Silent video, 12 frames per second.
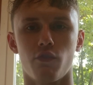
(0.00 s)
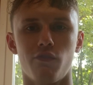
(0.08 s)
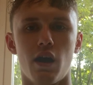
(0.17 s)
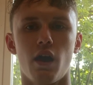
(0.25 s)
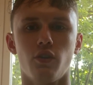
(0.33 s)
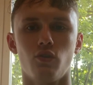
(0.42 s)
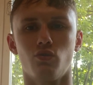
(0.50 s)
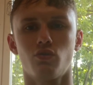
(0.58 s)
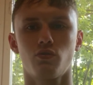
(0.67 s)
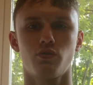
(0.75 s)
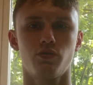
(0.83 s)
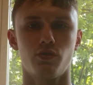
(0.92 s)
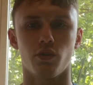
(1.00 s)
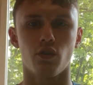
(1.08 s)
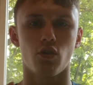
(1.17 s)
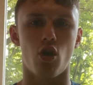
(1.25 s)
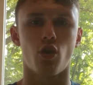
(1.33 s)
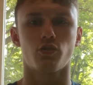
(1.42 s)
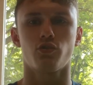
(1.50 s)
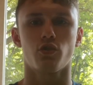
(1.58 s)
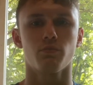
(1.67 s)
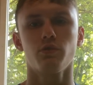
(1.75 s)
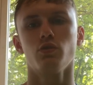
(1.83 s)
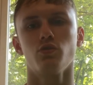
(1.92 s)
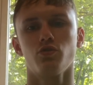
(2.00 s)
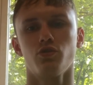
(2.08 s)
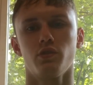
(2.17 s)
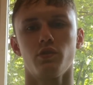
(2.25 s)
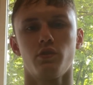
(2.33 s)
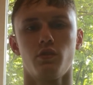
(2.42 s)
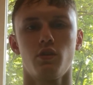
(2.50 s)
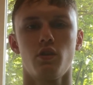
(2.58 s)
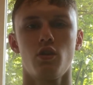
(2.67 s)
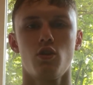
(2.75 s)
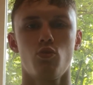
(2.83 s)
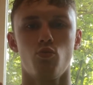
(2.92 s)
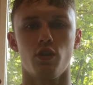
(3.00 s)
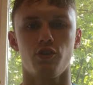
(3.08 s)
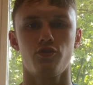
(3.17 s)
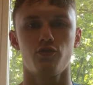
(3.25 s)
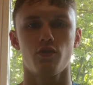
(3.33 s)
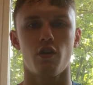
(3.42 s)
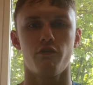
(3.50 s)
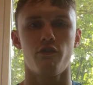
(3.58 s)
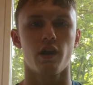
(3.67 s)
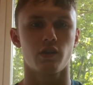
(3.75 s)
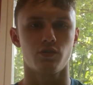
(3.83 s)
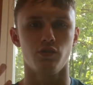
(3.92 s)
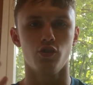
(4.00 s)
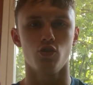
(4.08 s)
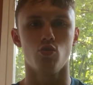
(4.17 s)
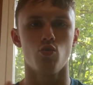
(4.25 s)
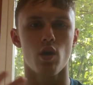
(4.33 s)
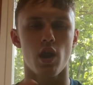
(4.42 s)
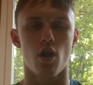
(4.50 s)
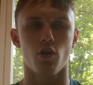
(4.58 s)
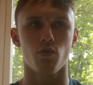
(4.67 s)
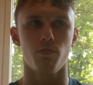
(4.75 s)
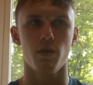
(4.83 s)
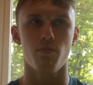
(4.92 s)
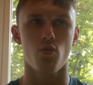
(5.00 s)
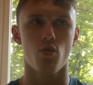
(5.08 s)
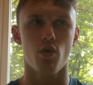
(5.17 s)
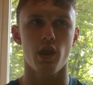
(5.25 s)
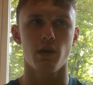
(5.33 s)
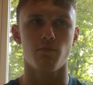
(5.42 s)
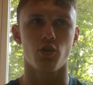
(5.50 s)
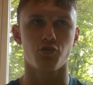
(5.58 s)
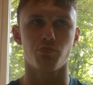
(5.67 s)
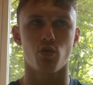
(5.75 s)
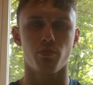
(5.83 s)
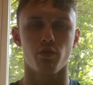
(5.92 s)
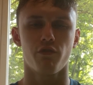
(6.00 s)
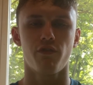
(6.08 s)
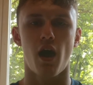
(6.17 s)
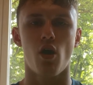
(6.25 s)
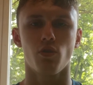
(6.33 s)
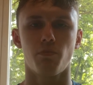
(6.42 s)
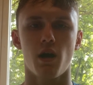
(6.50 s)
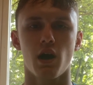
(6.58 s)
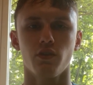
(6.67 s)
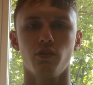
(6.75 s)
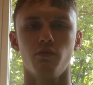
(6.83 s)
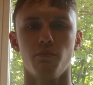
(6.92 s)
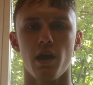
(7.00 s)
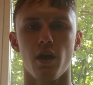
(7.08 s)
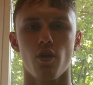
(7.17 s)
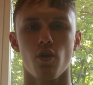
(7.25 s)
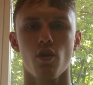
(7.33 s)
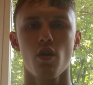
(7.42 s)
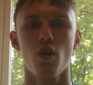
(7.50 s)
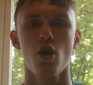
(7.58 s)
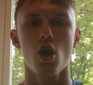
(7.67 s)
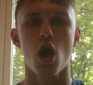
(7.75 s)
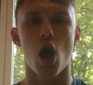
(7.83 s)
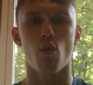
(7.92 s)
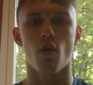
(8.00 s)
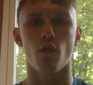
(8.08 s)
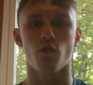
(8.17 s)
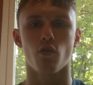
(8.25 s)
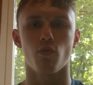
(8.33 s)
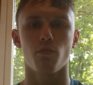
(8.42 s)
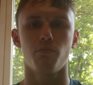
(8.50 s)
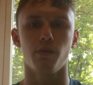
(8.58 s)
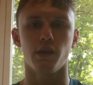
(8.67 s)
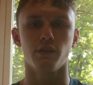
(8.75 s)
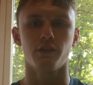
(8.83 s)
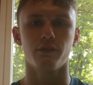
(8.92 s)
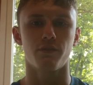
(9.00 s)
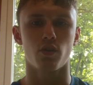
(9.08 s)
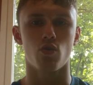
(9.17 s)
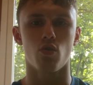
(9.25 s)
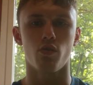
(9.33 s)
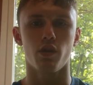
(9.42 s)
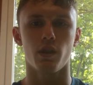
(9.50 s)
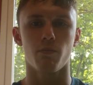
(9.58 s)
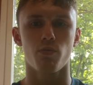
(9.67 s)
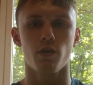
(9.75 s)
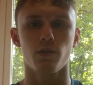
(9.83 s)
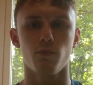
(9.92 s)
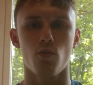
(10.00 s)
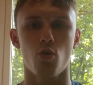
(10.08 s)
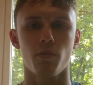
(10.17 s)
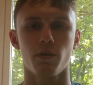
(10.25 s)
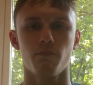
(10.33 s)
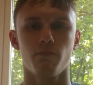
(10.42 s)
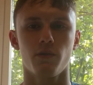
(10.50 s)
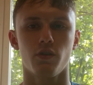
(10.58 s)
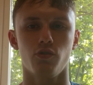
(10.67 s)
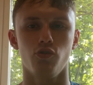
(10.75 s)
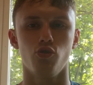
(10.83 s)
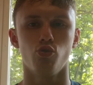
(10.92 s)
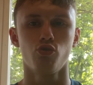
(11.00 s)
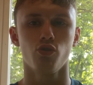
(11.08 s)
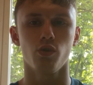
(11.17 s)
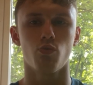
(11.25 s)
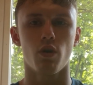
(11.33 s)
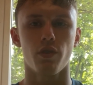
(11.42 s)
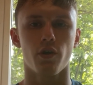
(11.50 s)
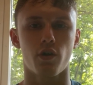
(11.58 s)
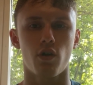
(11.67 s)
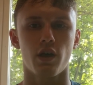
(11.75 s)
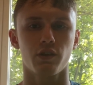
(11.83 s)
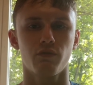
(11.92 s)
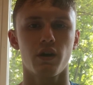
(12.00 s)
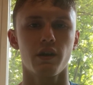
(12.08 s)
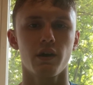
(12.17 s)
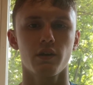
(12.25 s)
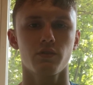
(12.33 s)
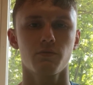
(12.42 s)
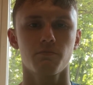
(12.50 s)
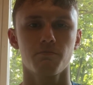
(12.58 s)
in value to the long-term solution, which affects you and other people in a much more profound, positive manner. However, being difficult in the present moment is usually what they're classified as.